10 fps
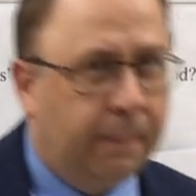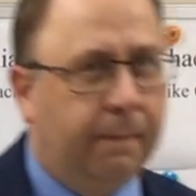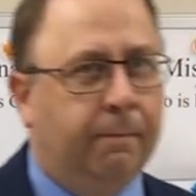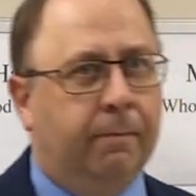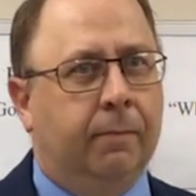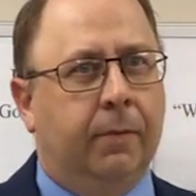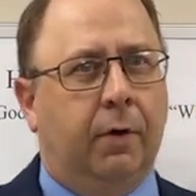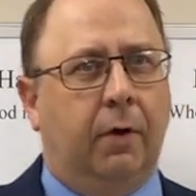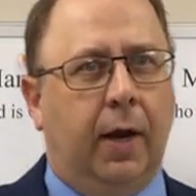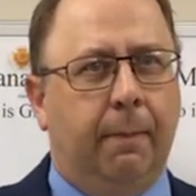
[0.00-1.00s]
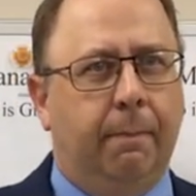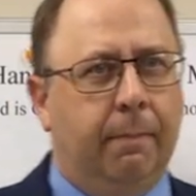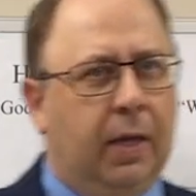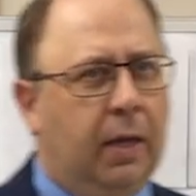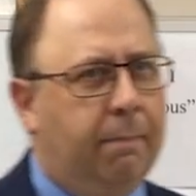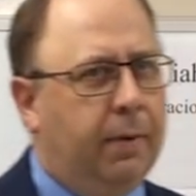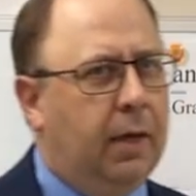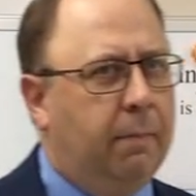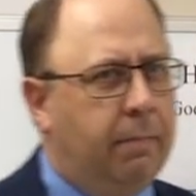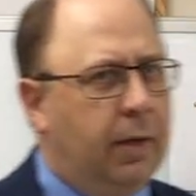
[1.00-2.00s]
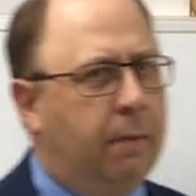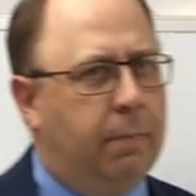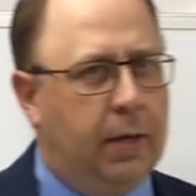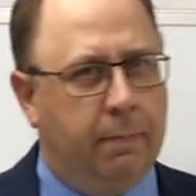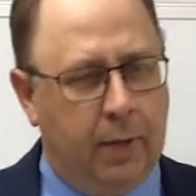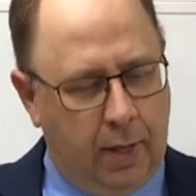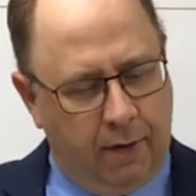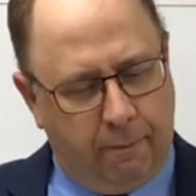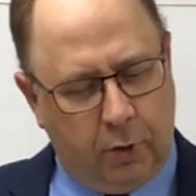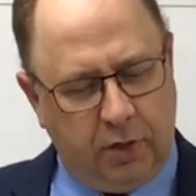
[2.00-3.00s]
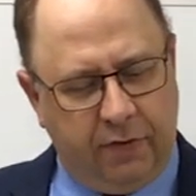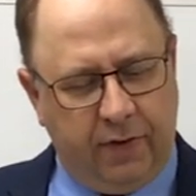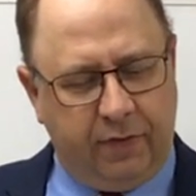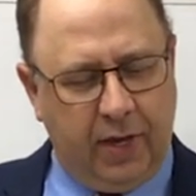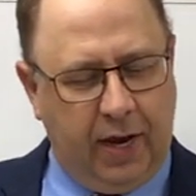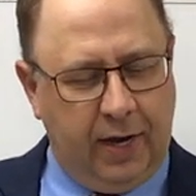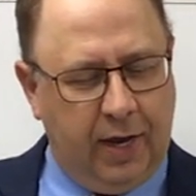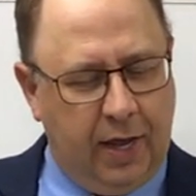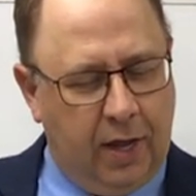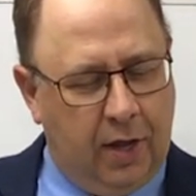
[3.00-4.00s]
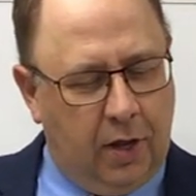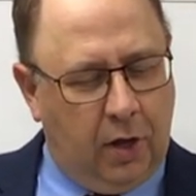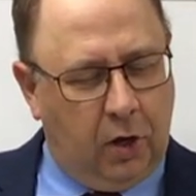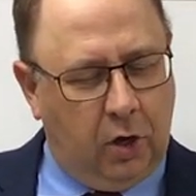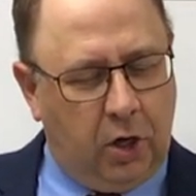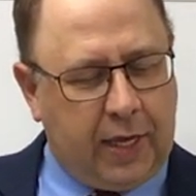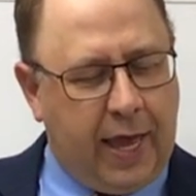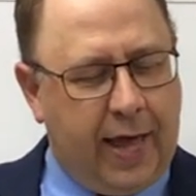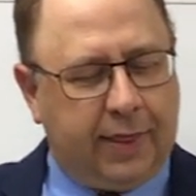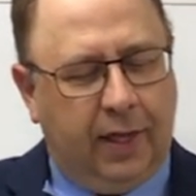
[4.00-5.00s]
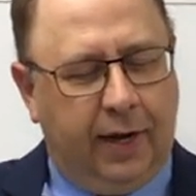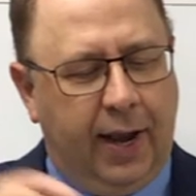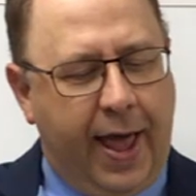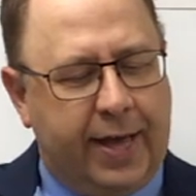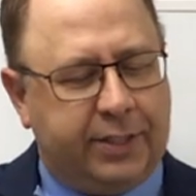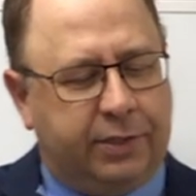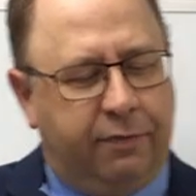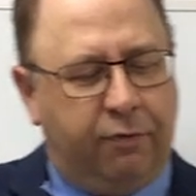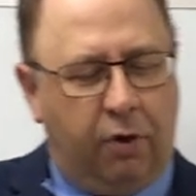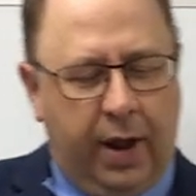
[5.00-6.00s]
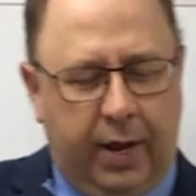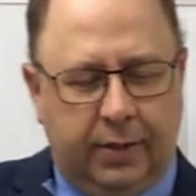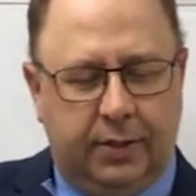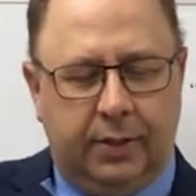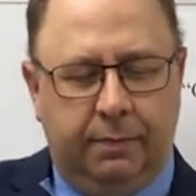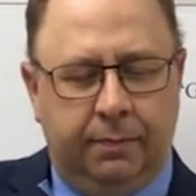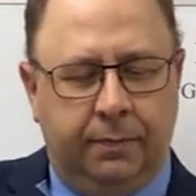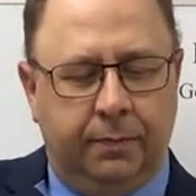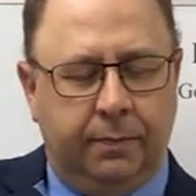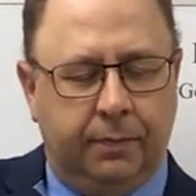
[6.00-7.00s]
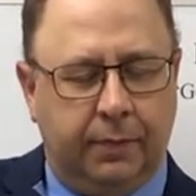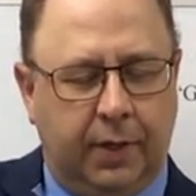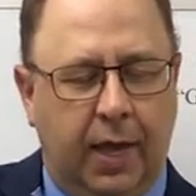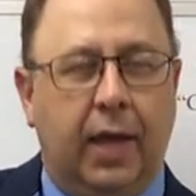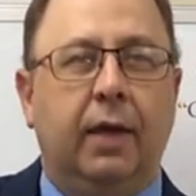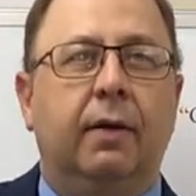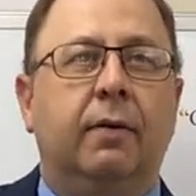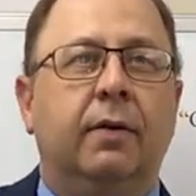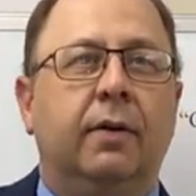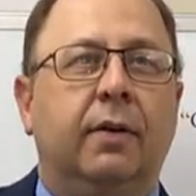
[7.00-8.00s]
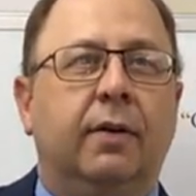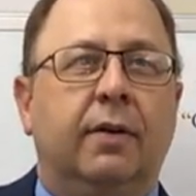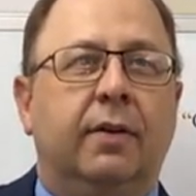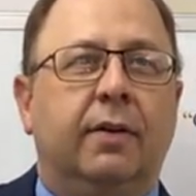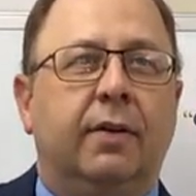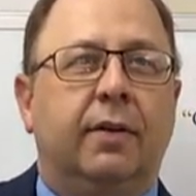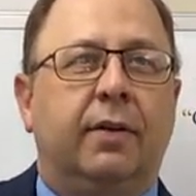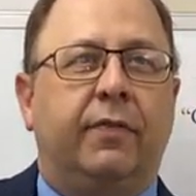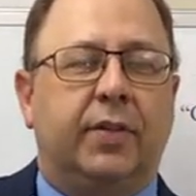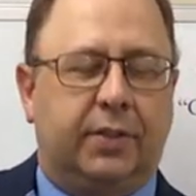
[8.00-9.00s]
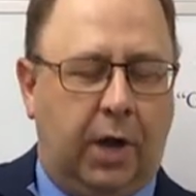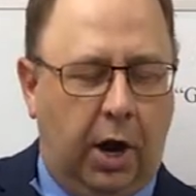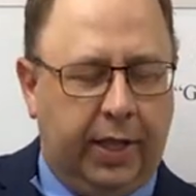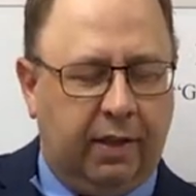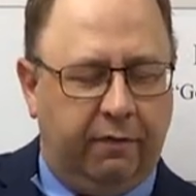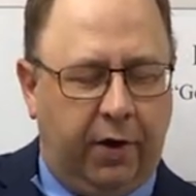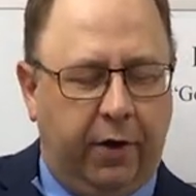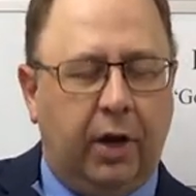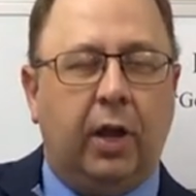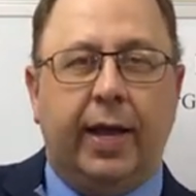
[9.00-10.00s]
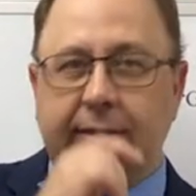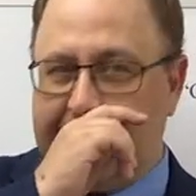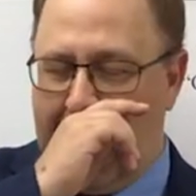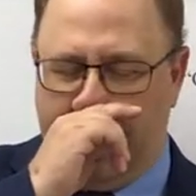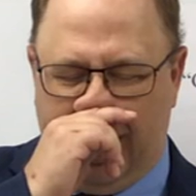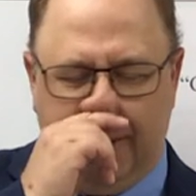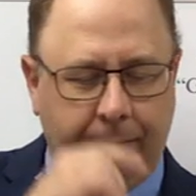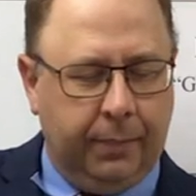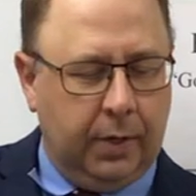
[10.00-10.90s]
all right, beep, beep, beep, beep. Verse 15, look at the last phrase, okay? If you start at the very last comma